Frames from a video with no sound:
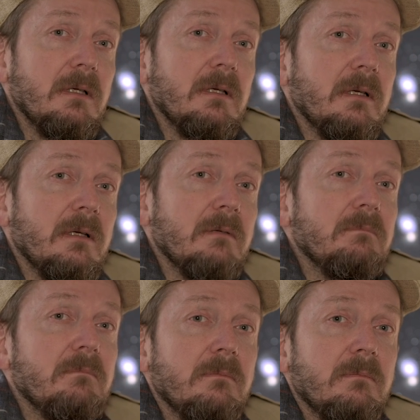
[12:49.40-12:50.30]

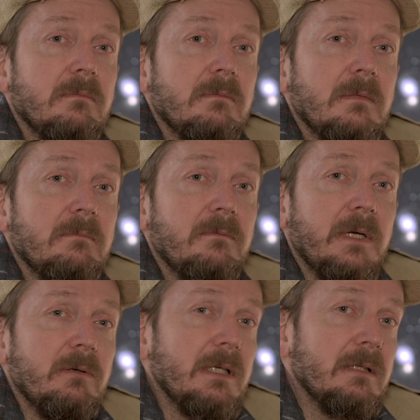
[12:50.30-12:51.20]

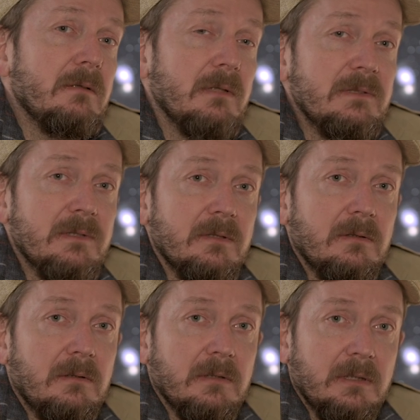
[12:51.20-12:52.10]
Very interesting
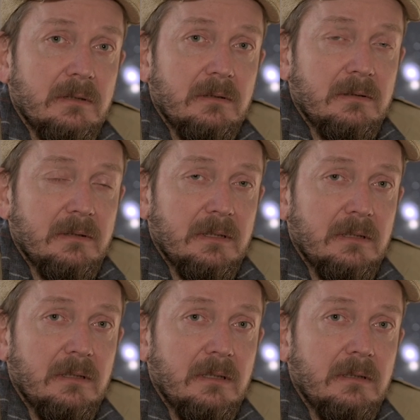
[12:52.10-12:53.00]
target,
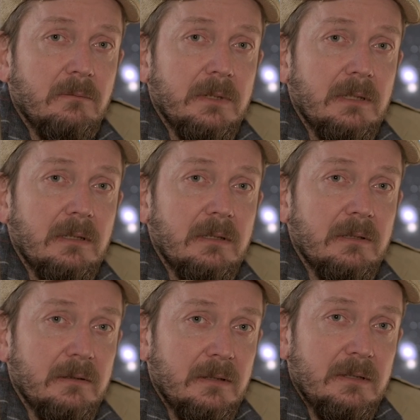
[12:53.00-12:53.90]
and I will
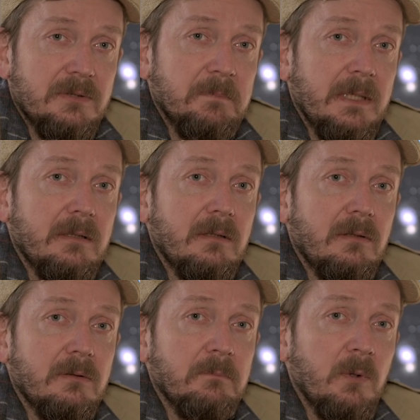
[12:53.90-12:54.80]
spend a
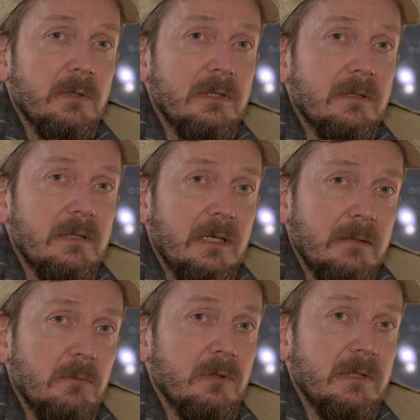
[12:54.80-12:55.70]
lot more
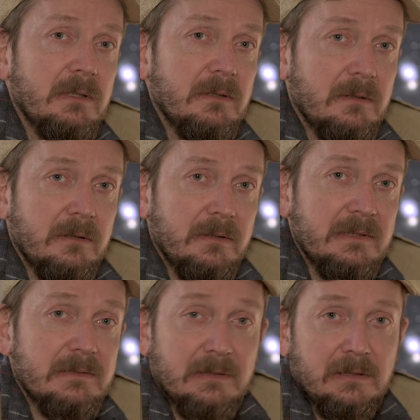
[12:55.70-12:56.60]
time on it
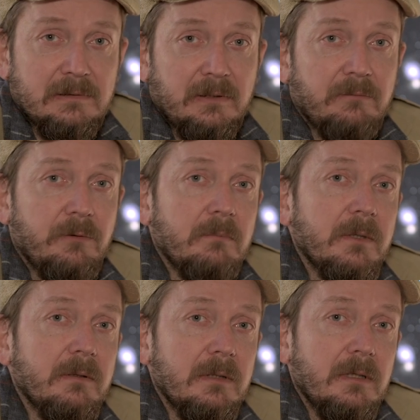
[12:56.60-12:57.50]
this season from
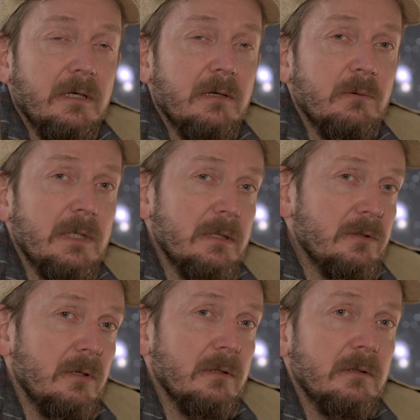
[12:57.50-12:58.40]
a really
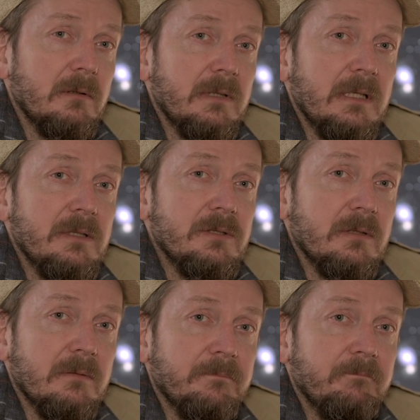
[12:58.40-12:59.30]
dark location.